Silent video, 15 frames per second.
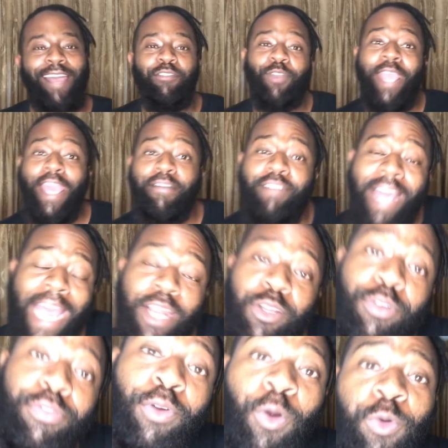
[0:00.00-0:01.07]
you ever had your
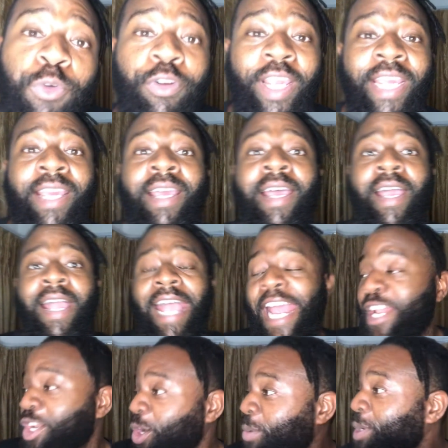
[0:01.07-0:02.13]
phone ring and
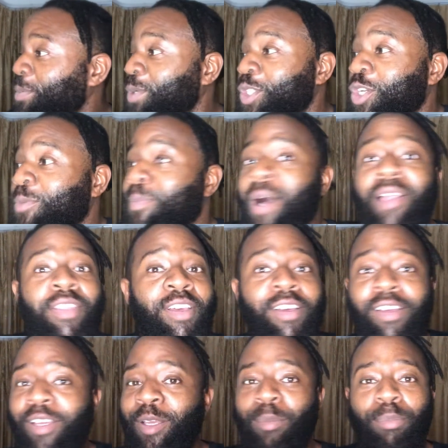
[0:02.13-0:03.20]
know it was your mother
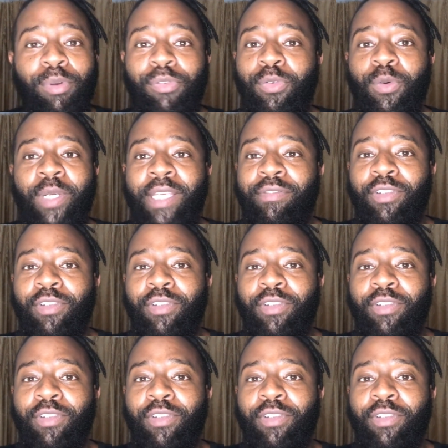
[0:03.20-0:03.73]
before even